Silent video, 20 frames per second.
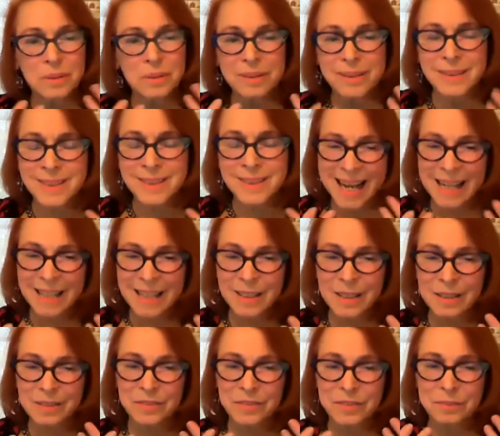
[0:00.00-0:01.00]
The lack
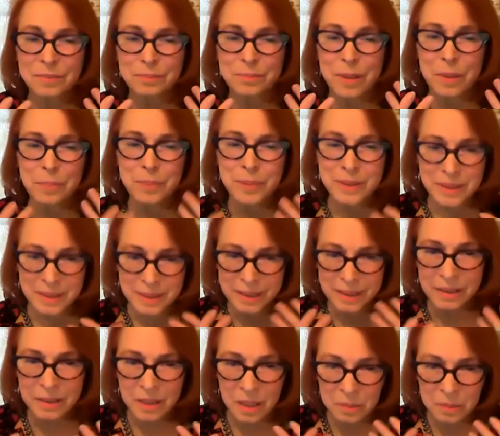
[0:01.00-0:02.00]
of ability
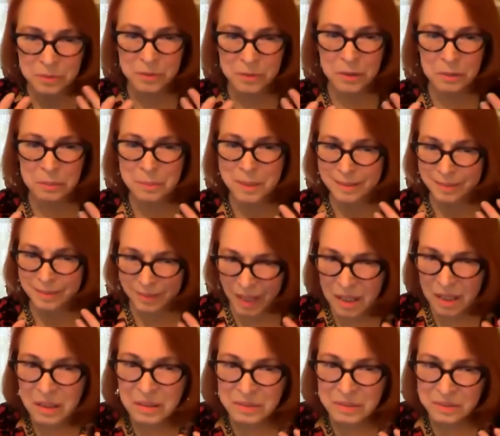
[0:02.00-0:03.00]
to comfort
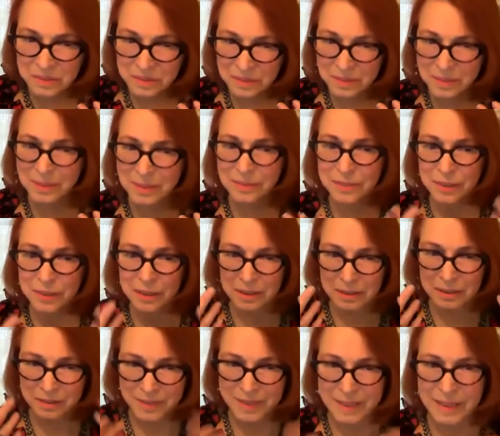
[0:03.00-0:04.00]
myself
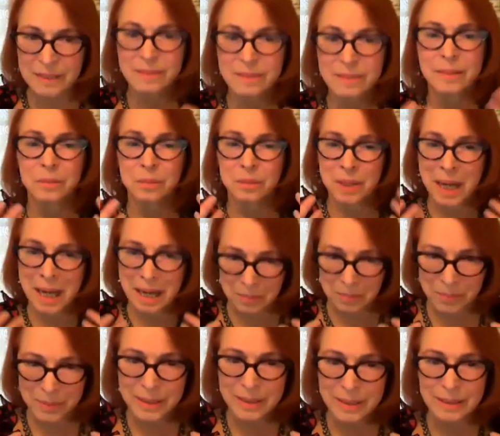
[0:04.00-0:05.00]
for things that were
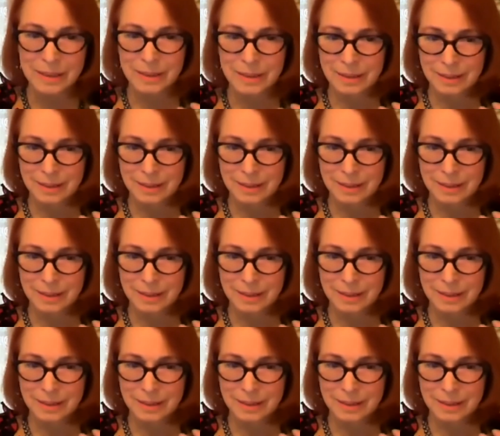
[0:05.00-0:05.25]
happening,